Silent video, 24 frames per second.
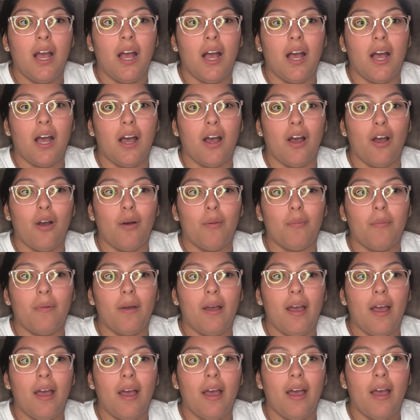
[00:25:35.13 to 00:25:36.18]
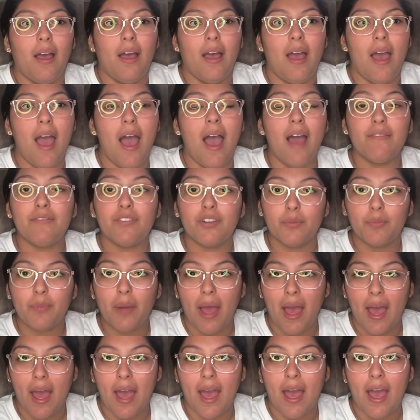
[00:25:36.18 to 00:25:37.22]
um, have your
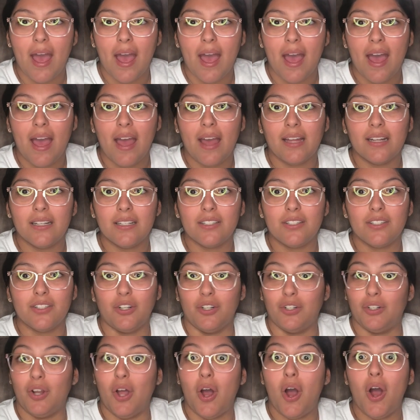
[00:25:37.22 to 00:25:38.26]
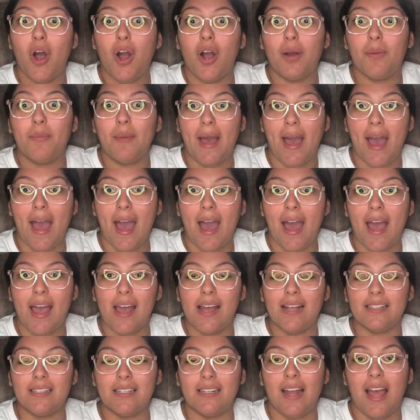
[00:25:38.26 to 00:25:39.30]
pads, your long
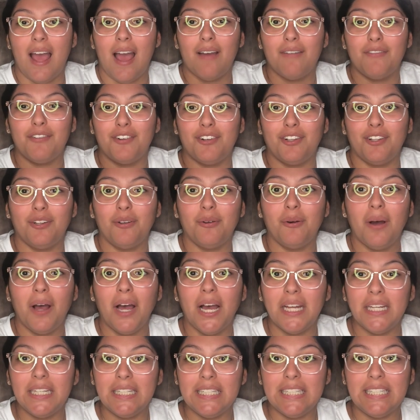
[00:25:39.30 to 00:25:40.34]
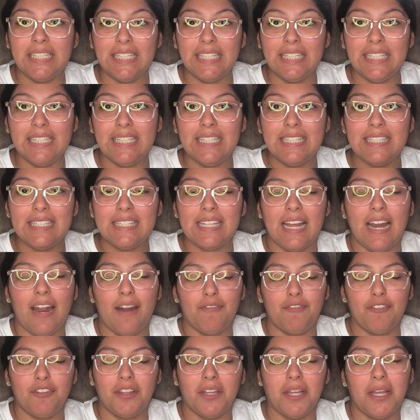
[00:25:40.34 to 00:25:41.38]
pads, and have your little undies and
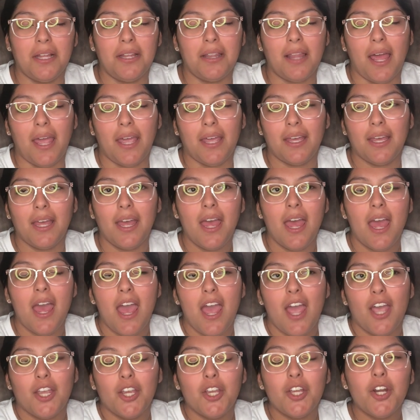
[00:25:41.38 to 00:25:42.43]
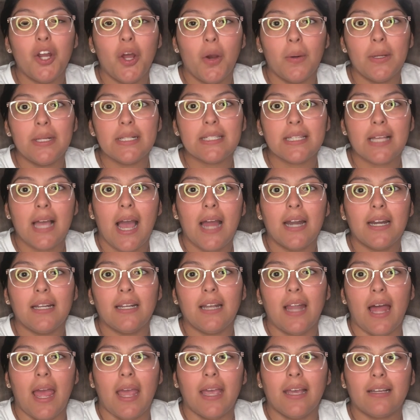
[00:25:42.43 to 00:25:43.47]
everything. Like, it's kind of
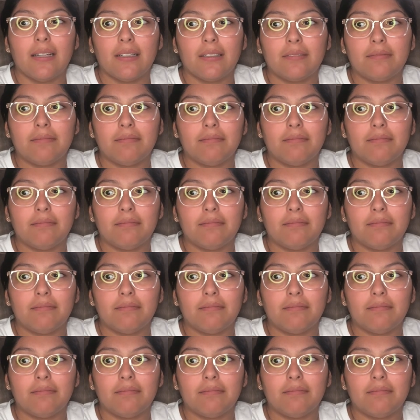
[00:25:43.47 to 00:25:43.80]
like